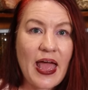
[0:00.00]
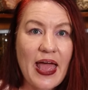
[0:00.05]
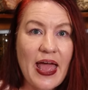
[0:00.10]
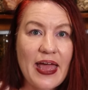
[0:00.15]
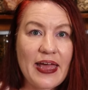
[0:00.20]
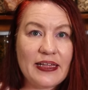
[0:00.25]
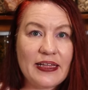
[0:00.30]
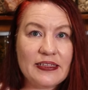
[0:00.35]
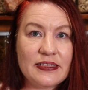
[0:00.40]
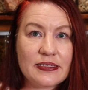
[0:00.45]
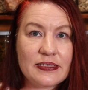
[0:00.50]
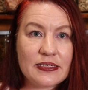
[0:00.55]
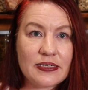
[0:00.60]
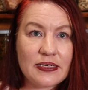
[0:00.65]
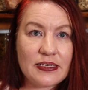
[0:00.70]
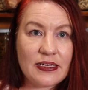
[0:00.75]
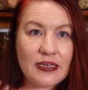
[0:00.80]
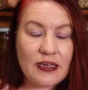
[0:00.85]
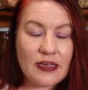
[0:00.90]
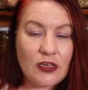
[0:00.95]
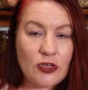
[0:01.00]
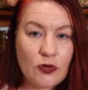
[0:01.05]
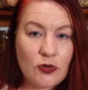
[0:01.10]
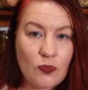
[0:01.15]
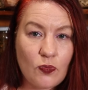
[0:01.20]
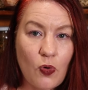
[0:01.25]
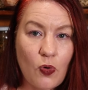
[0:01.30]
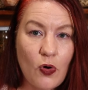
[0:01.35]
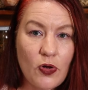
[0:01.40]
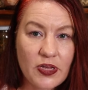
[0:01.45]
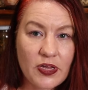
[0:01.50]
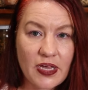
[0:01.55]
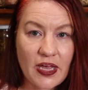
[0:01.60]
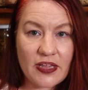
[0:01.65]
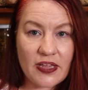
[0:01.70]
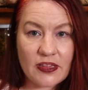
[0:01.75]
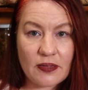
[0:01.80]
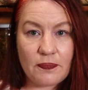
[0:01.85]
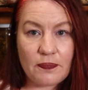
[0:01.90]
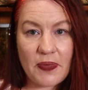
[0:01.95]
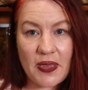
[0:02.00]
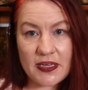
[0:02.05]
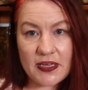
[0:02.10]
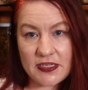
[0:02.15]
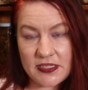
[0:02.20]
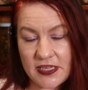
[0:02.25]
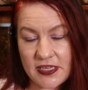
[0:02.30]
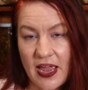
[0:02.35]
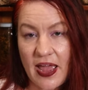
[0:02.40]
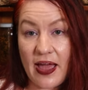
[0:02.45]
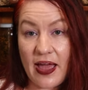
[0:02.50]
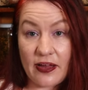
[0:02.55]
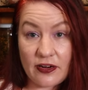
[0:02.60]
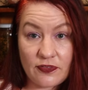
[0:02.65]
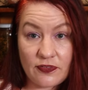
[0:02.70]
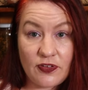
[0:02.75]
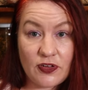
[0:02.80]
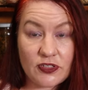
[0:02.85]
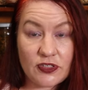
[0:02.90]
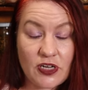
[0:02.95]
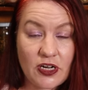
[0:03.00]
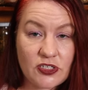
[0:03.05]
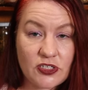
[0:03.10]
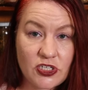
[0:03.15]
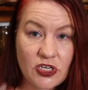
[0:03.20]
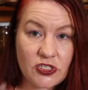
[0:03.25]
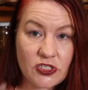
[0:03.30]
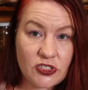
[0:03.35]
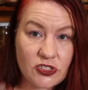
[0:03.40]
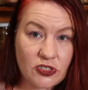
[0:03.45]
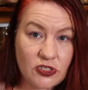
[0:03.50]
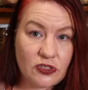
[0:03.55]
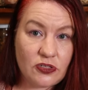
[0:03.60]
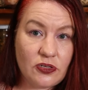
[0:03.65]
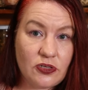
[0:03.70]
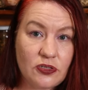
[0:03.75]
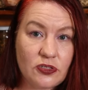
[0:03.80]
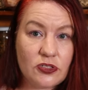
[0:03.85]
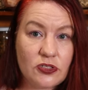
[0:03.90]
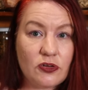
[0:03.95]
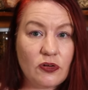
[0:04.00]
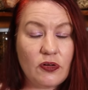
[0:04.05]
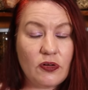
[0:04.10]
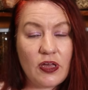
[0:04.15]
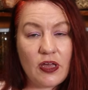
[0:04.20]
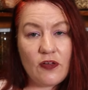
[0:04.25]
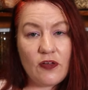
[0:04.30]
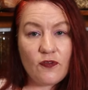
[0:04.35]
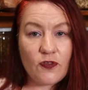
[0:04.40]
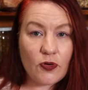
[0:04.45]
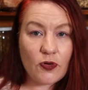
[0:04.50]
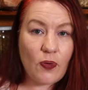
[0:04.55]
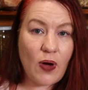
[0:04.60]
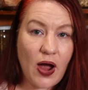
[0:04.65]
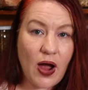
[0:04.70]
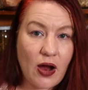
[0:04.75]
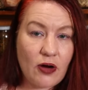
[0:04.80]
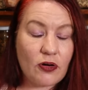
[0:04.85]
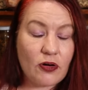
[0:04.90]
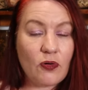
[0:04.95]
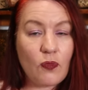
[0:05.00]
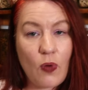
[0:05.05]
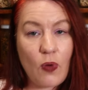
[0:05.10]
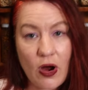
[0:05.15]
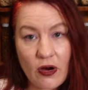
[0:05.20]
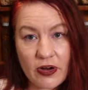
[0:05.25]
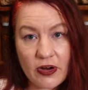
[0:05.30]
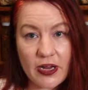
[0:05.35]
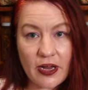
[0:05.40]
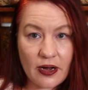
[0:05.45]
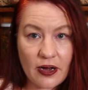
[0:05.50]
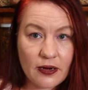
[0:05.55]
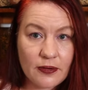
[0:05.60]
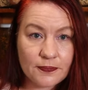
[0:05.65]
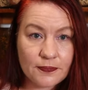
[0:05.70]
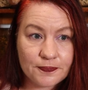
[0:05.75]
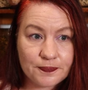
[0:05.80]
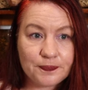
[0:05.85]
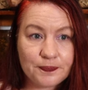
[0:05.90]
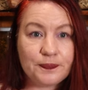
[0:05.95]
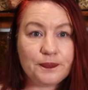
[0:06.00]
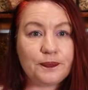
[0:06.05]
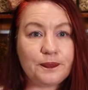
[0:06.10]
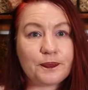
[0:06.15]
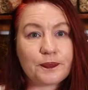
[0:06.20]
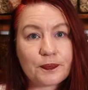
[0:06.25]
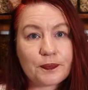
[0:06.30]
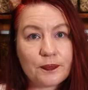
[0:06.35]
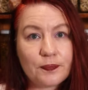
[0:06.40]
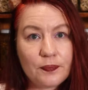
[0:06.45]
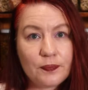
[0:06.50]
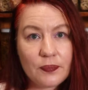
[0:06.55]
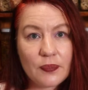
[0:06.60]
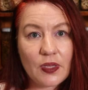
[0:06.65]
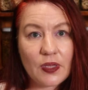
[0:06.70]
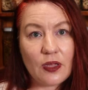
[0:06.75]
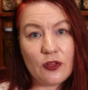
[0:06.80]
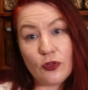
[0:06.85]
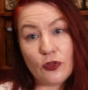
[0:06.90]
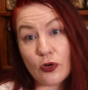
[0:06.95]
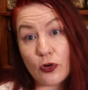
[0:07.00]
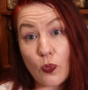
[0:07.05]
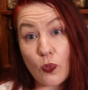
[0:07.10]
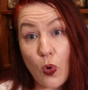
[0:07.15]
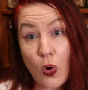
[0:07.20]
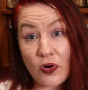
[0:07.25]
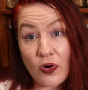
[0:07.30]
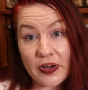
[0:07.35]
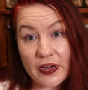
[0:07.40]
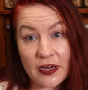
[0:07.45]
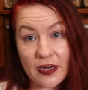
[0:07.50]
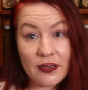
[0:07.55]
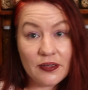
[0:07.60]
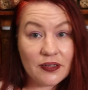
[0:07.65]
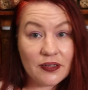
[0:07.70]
and you won't get the best out of your digestion. So if you are a worrier, you worry